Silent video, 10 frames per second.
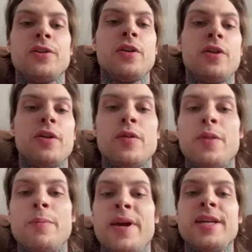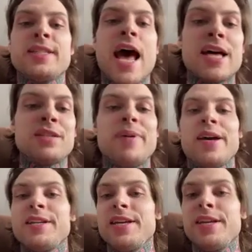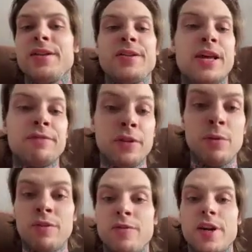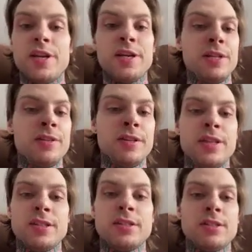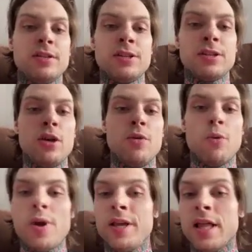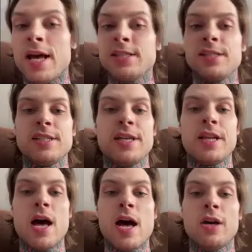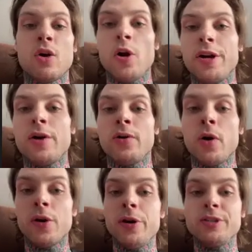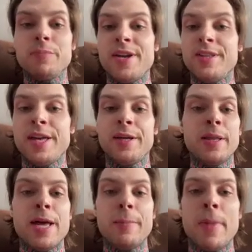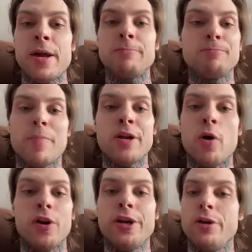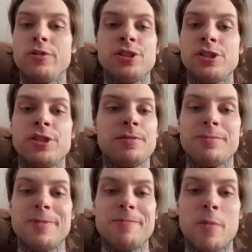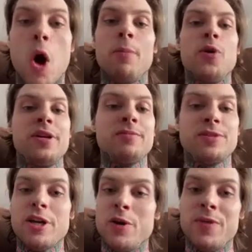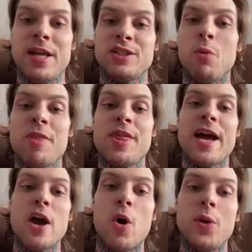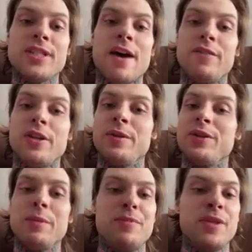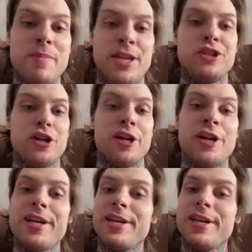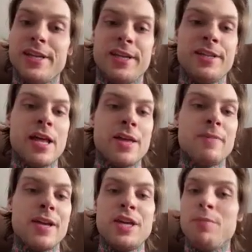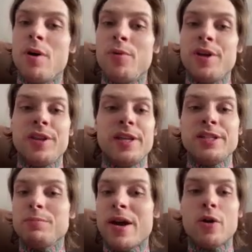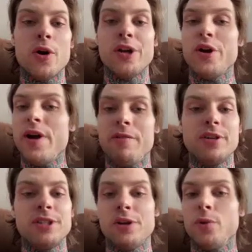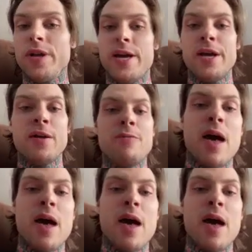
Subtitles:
The biggest aspect, and definitely with fighting this slow of a weight class, is that cardio. Cardio is the main thing. Like my cardio is just on point. So that's the one thing I always have to make sure that I keep up with, is my cardio every single day.